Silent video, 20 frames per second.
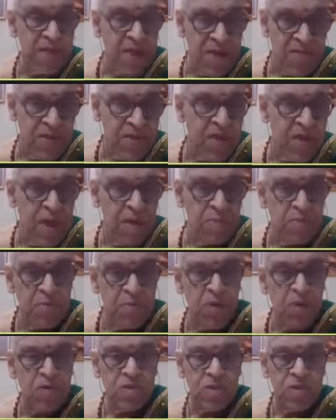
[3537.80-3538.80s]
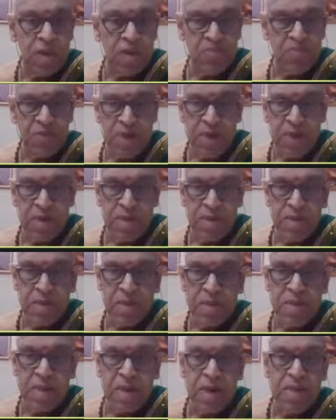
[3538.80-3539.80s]
Devata Prokta.
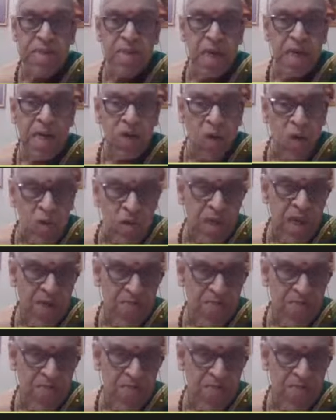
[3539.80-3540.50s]
Their own